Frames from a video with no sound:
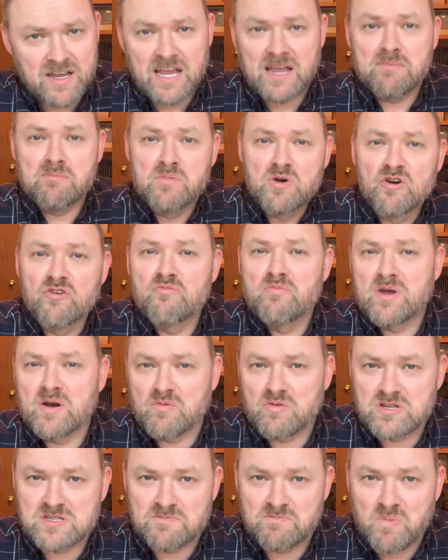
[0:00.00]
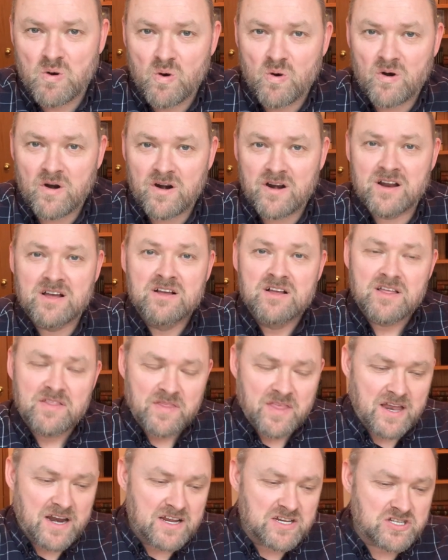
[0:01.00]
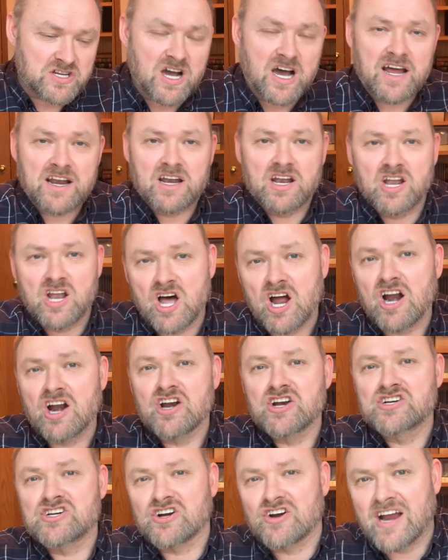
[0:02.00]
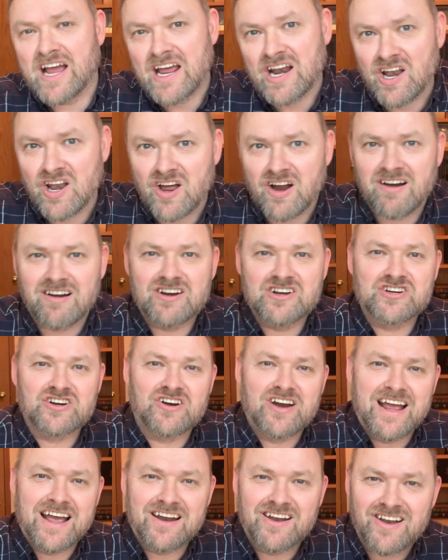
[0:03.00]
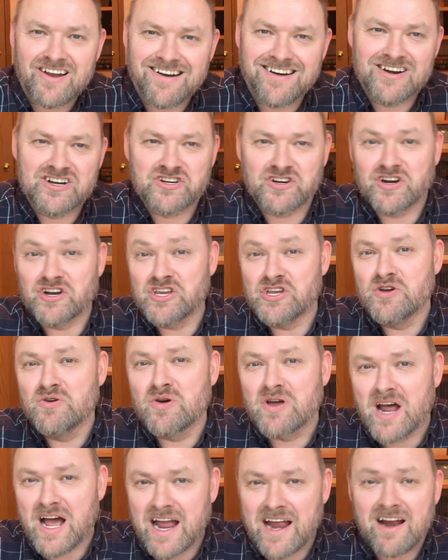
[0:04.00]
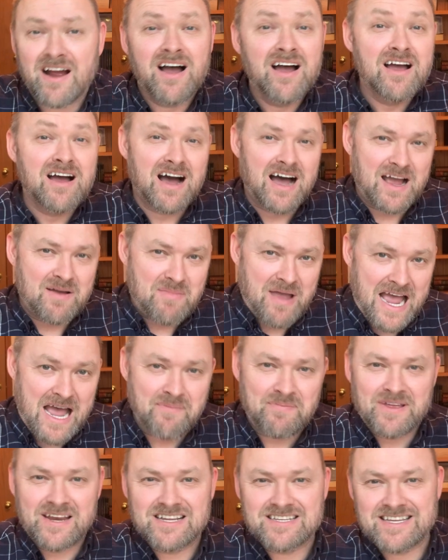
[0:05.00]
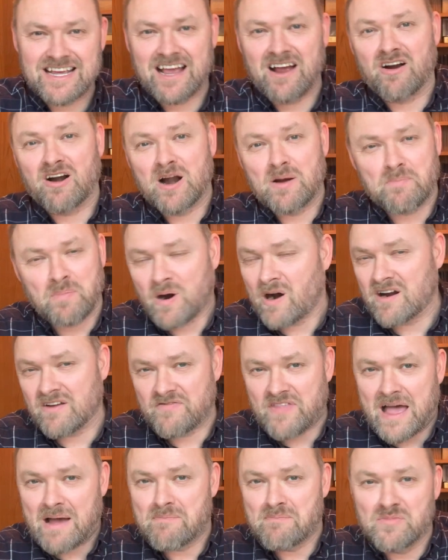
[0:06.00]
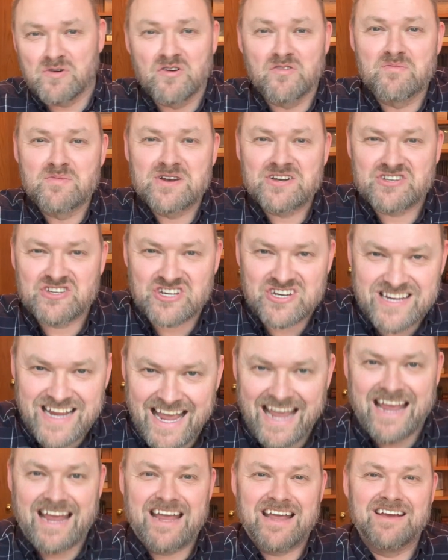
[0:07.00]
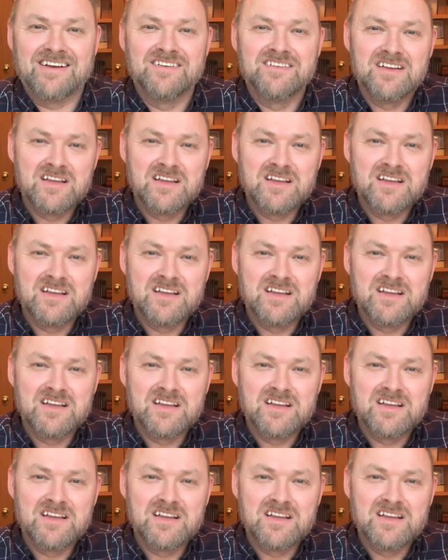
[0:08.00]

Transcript: a movement was born that has gotten larger and larger and larger. And you and I, I'm happy to say, are a part of that movement today.